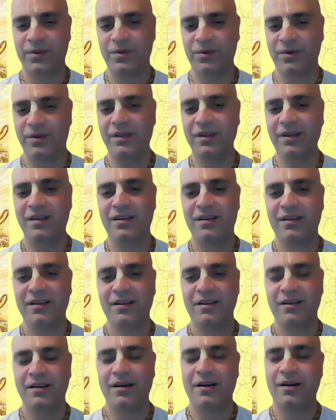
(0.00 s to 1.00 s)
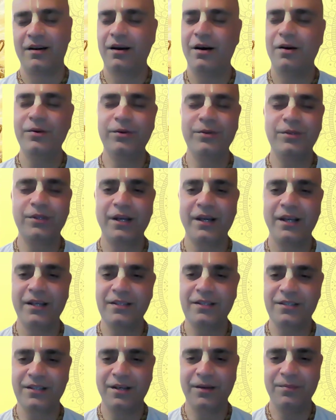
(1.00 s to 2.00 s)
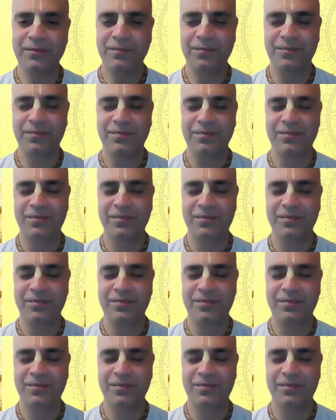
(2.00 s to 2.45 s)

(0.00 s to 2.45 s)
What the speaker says: Okay, and how do the rains come?